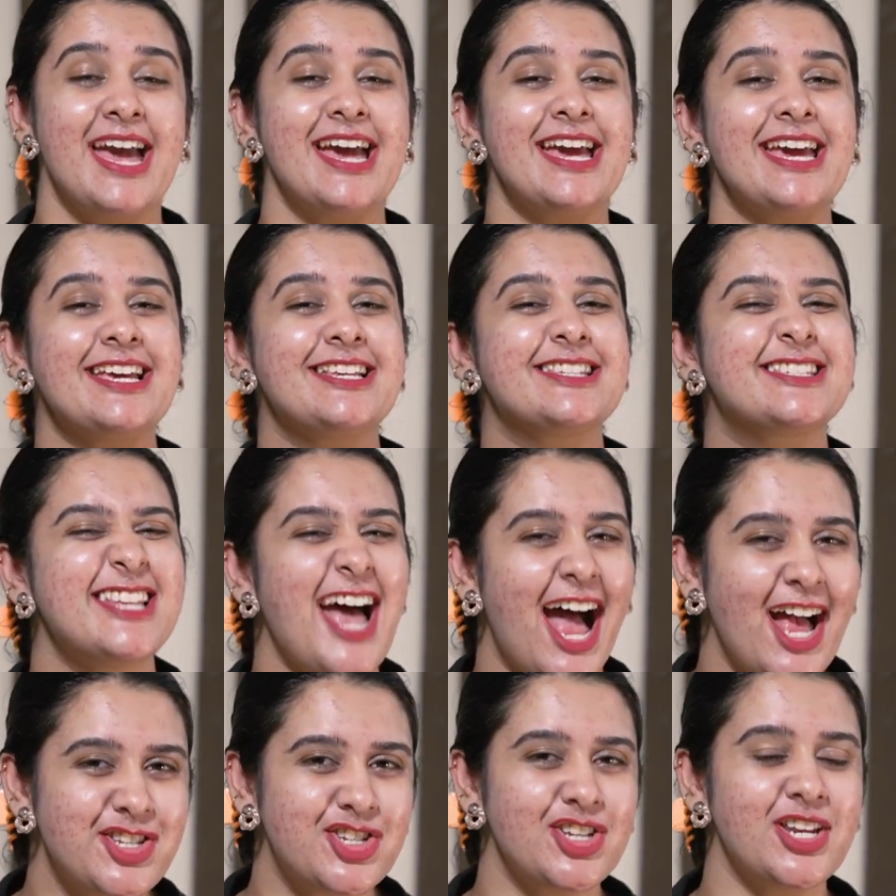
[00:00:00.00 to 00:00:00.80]

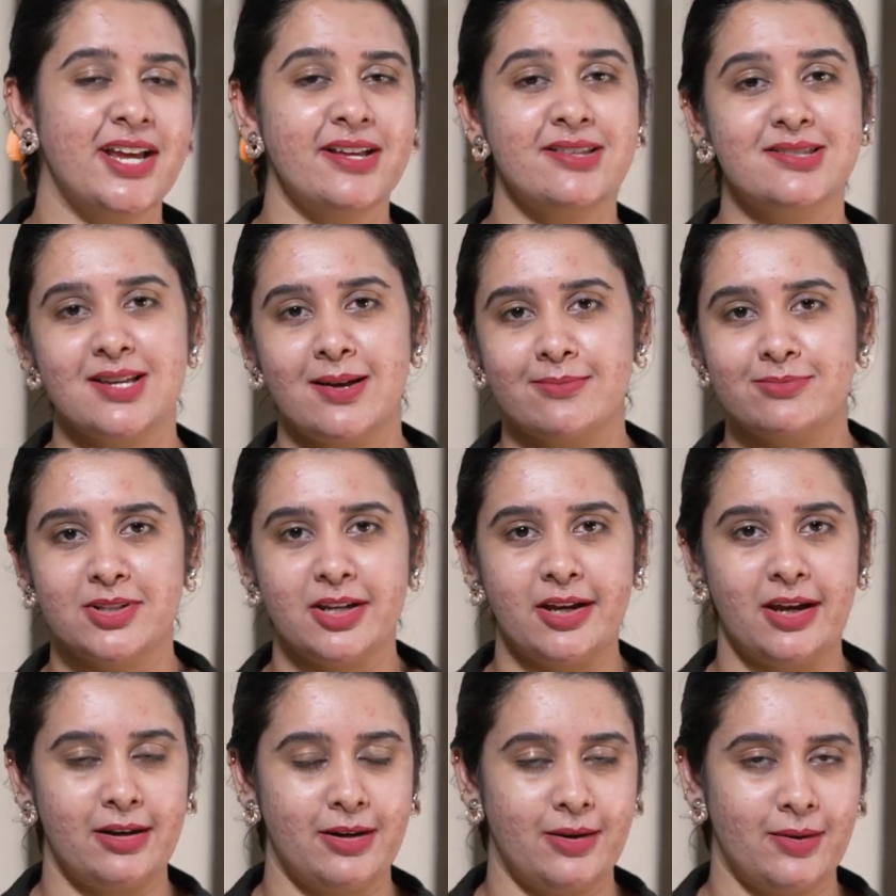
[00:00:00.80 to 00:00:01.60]
Exaggerate
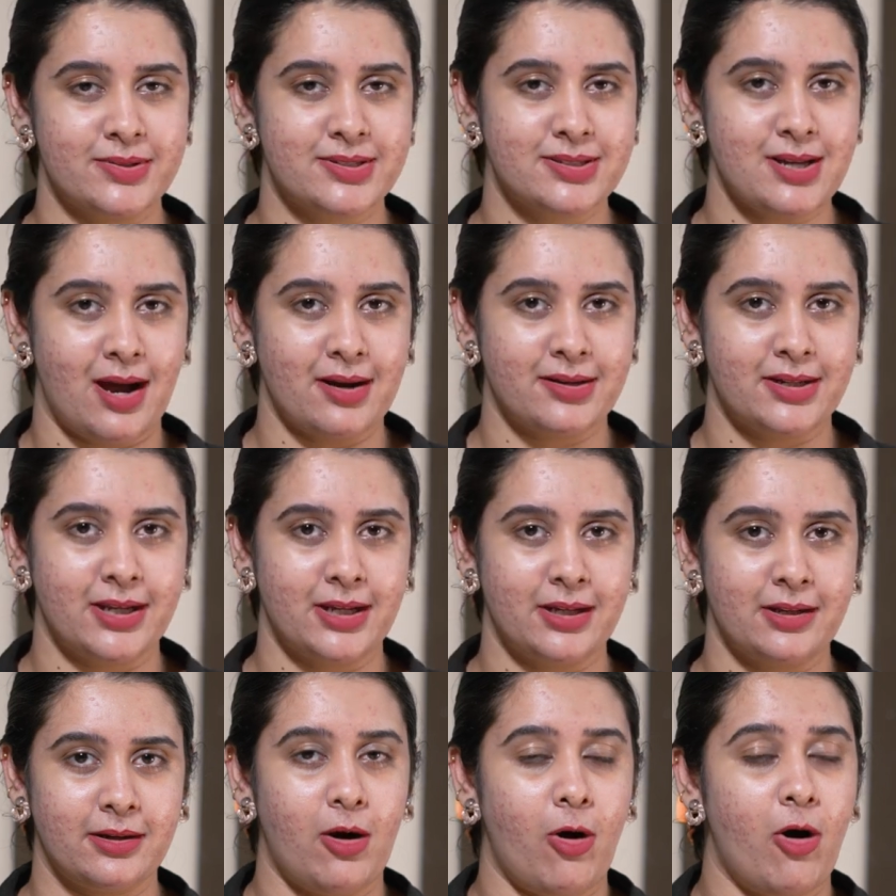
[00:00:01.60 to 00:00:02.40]
something in your
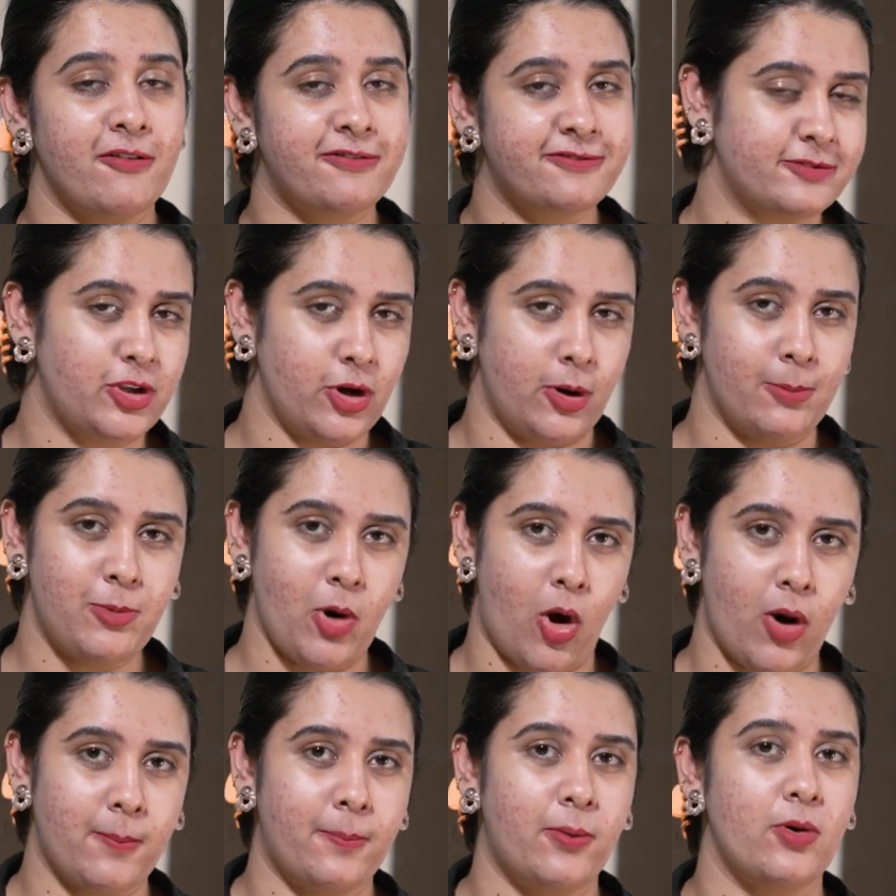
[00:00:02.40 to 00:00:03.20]
starting of your
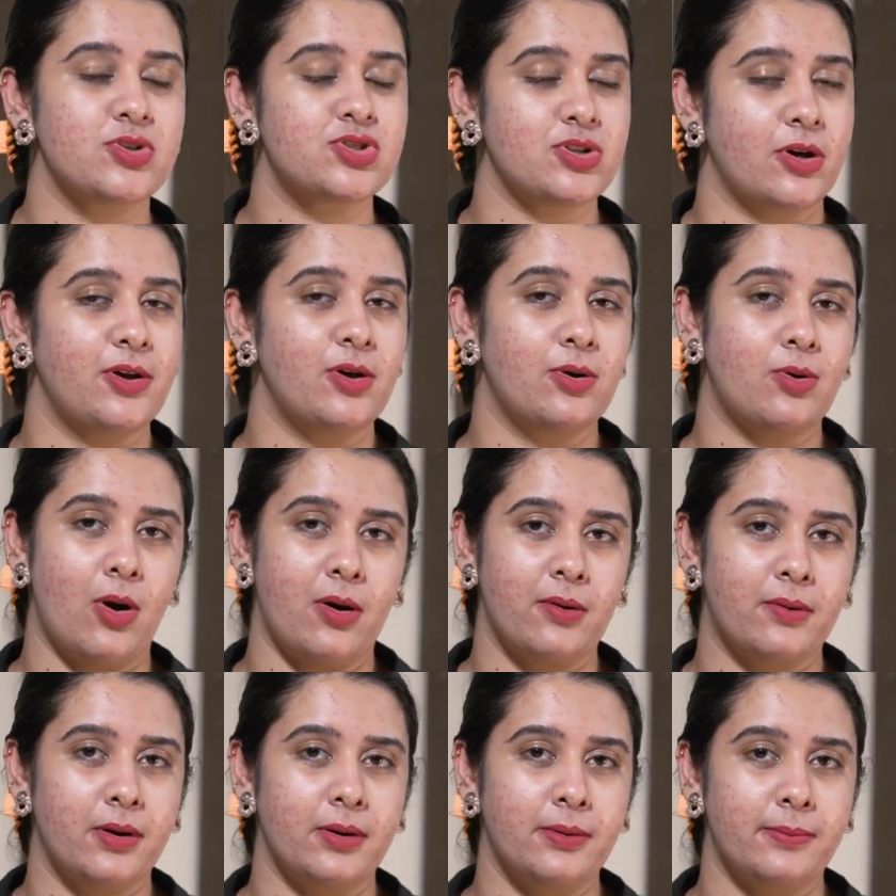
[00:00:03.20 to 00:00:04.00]
blog post or your
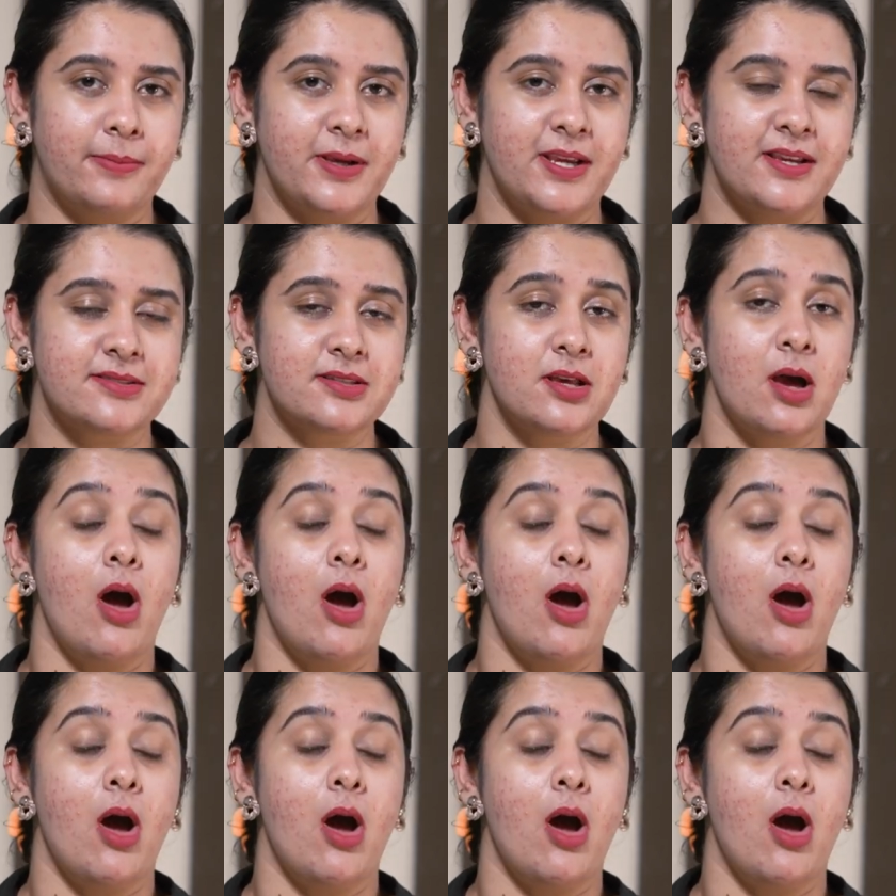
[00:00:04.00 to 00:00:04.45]
content piece.